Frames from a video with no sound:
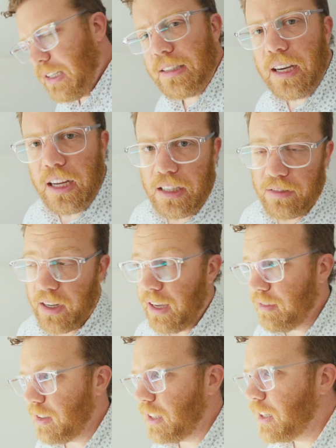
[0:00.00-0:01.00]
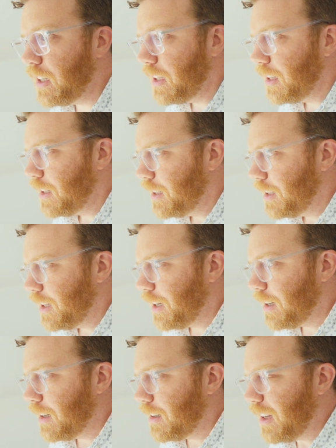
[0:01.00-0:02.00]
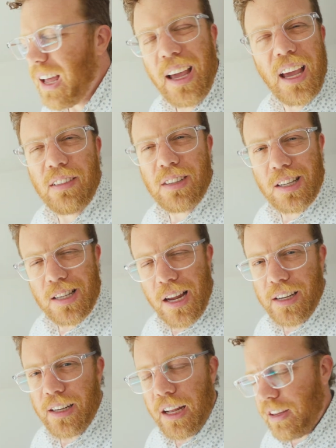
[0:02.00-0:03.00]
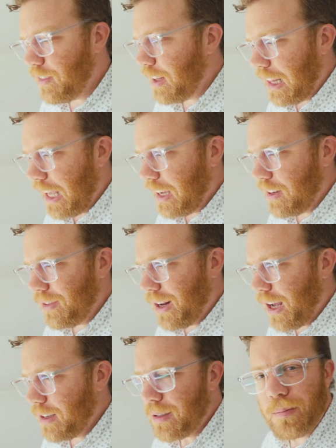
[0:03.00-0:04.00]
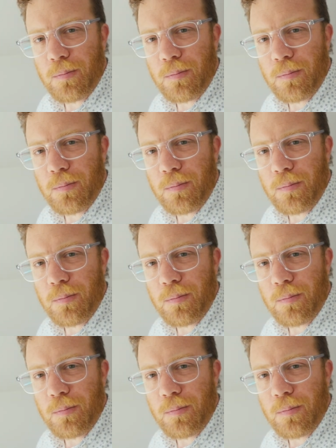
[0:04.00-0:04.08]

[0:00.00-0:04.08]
is kind of heavy. I haven't decided yet if I like it or not.